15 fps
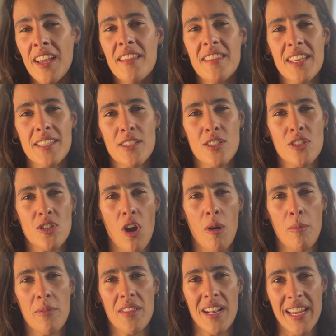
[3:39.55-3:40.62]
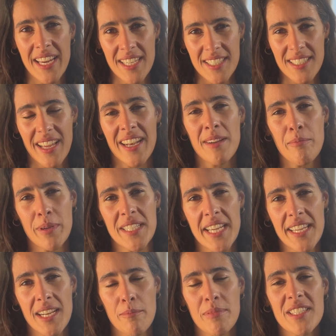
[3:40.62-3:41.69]
These stop the leash in a
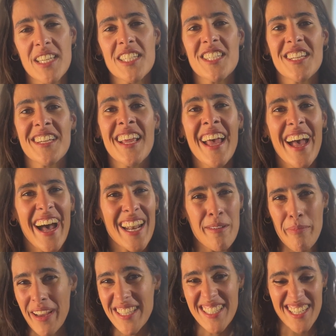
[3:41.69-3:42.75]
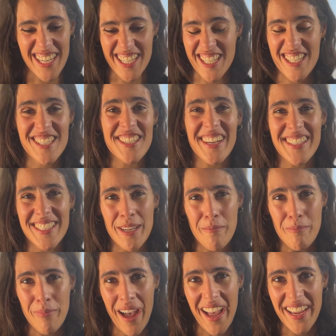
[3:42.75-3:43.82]
particular position, and it basically just turns
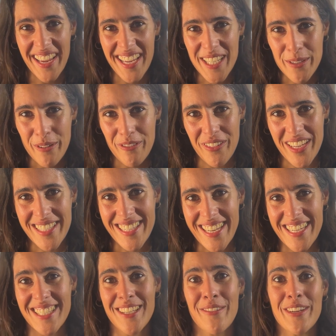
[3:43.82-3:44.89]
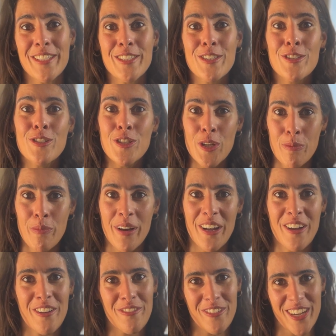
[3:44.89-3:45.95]
it back into a fixed leash, so it's super
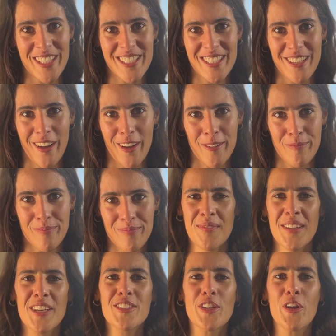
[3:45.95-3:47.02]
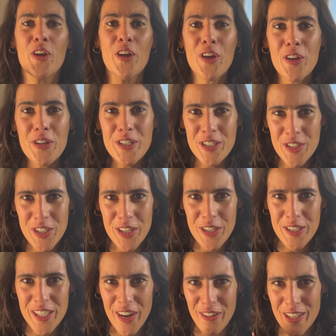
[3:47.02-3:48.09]
versatile. So who should
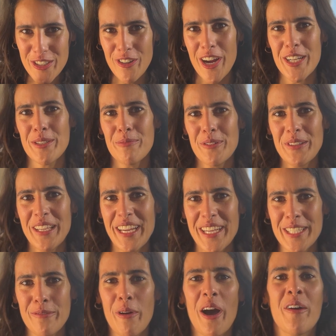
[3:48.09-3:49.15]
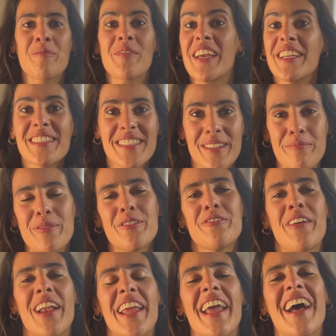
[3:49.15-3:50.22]
use a retractable leash? Well, it's simple
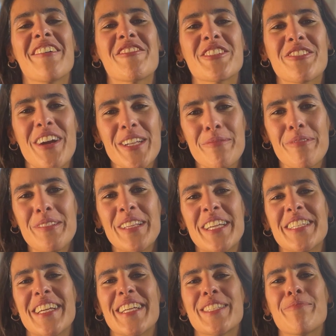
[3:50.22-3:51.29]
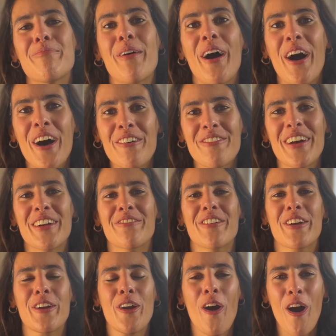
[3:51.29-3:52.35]
really. A retractable leash is perfect for
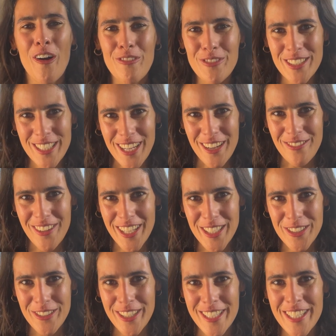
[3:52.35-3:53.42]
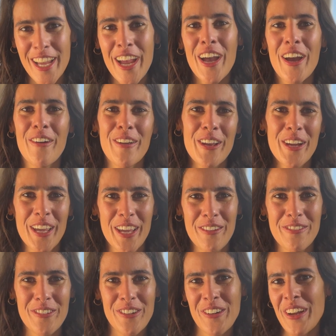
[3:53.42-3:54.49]
confident adventurers who are looking
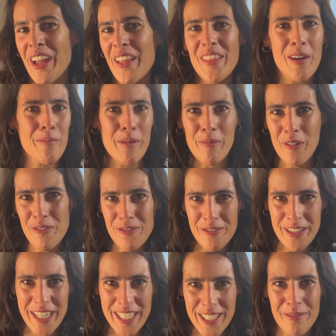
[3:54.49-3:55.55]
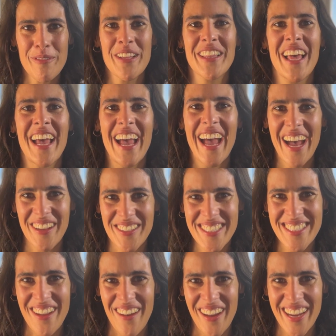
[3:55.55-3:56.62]
for that bit more freedom when they're
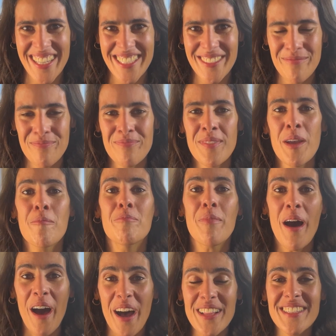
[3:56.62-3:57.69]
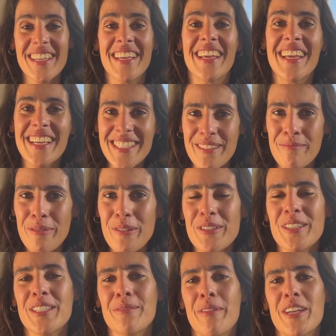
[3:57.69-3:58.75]
outside. But it is
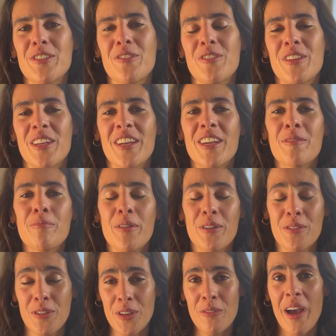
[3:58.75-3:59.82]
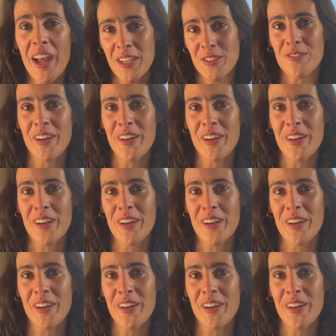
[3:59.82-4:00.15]
important to make sure that both you and your